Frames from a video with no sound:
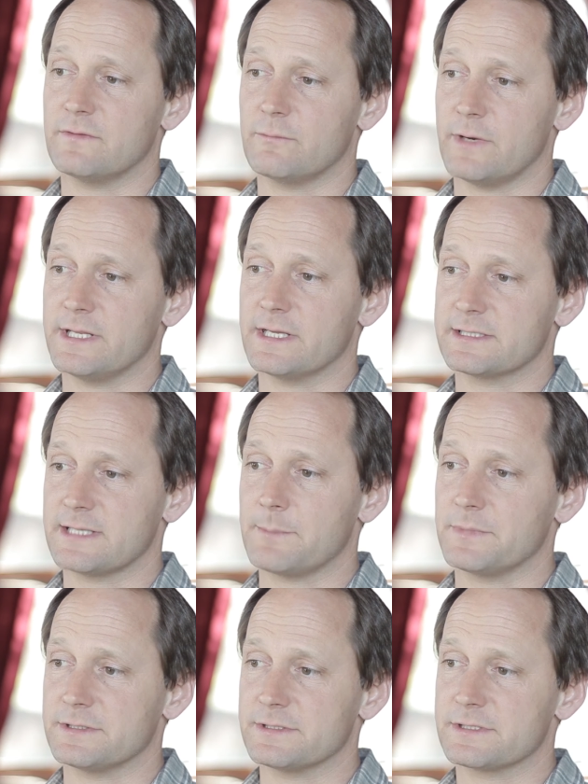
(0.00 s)
for ready
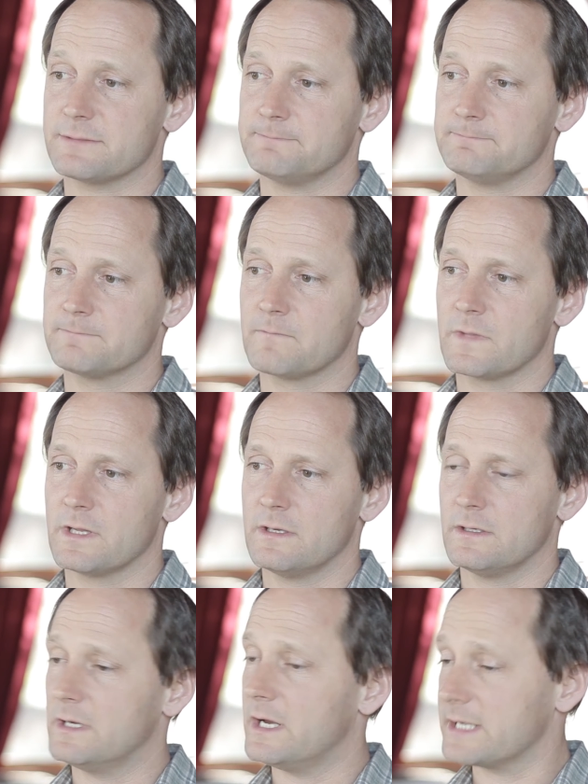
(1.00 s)
acceptance.
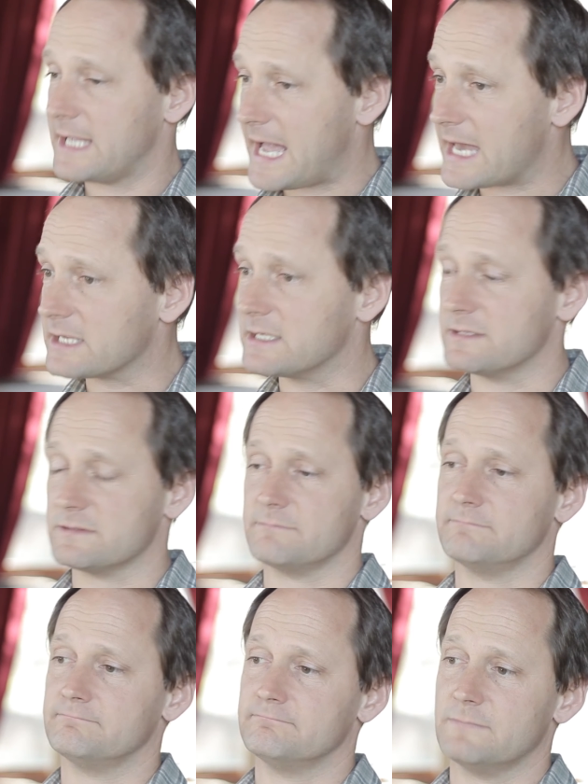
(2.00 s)
A catechism
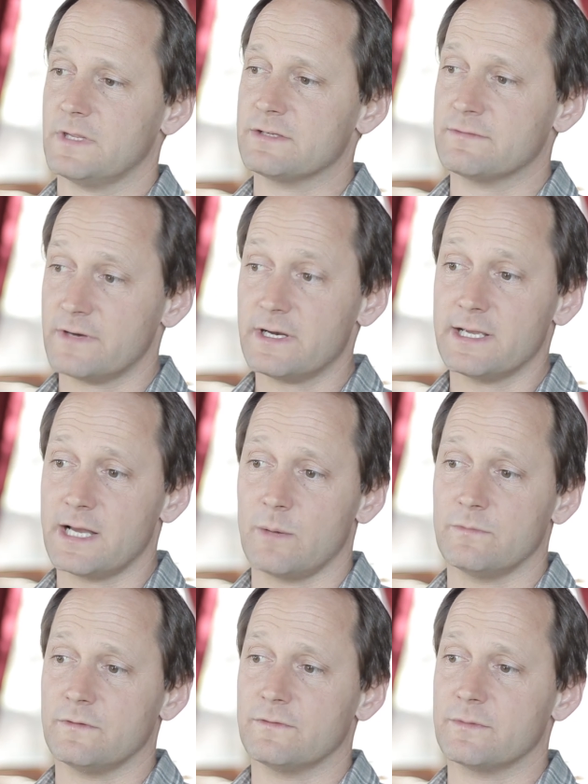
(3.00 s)
is very
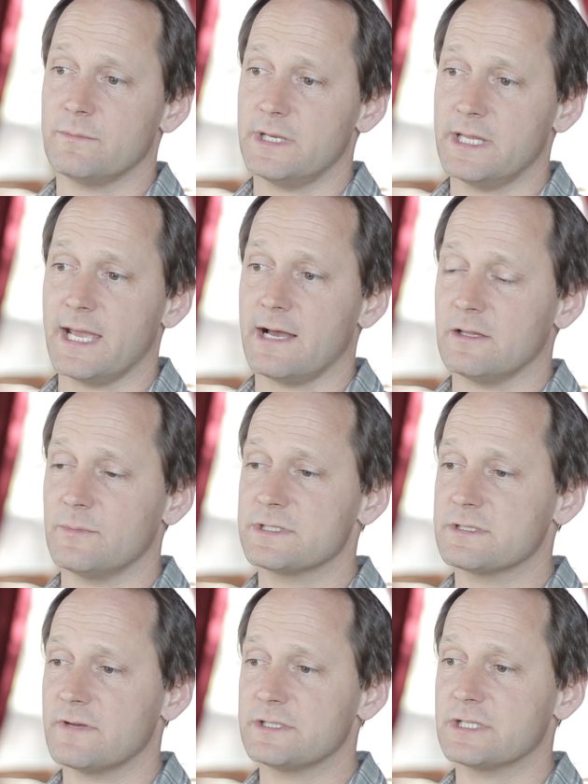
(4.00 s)
helpful for many
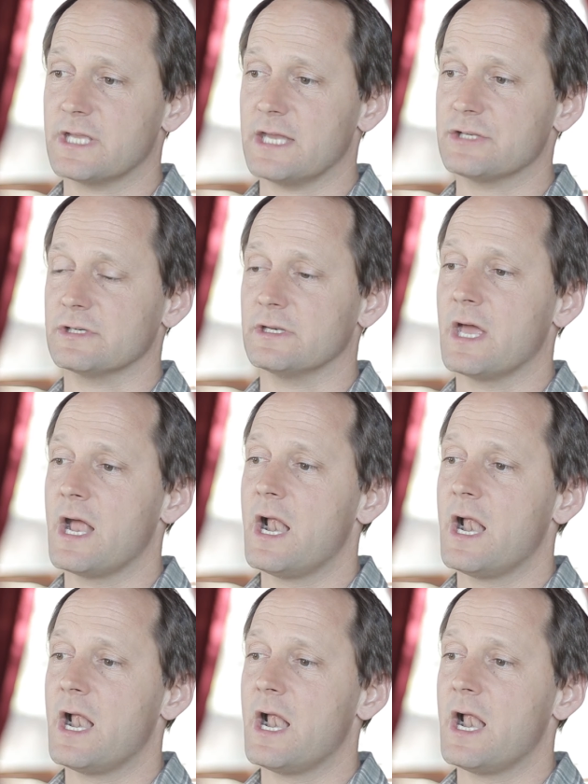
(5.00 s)
elements of education,